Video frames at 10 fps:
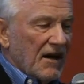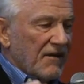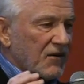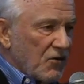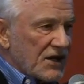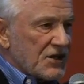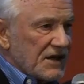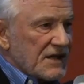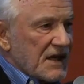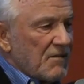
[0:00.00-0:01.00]
If
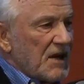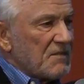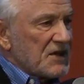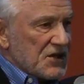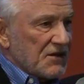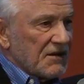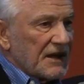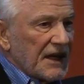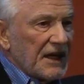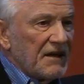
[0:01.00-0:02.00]
questions come up,
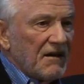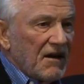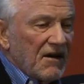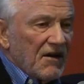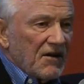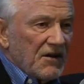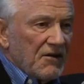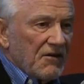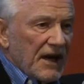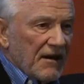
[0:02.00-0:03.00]
certainly
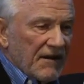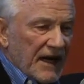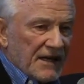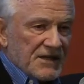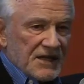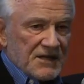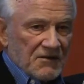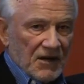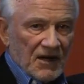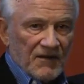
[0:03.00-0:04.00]
you have access
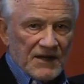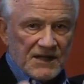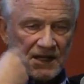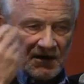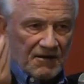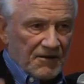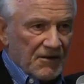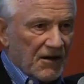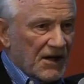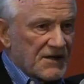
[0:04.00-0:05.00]
to all of us either
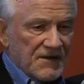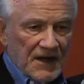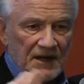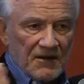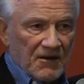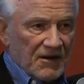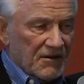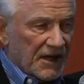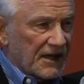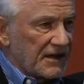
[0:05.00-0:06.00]
through ArtsFund or
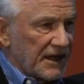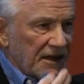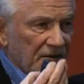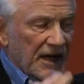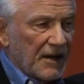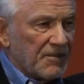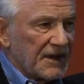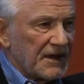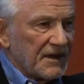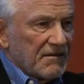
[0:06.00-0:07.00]
directly. We're
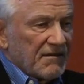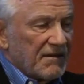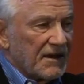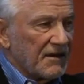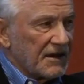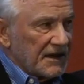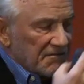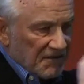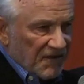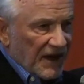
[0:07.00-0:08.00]
happy to, you
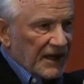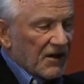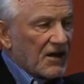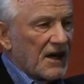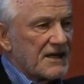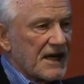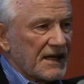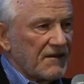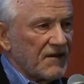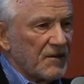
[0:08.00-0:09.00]
can find our
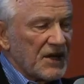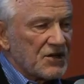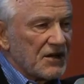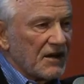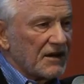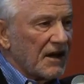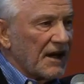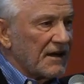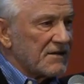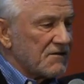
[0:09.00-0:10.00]
contact information
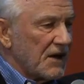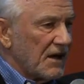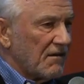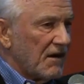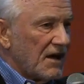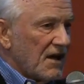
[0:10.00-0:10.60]
online as well.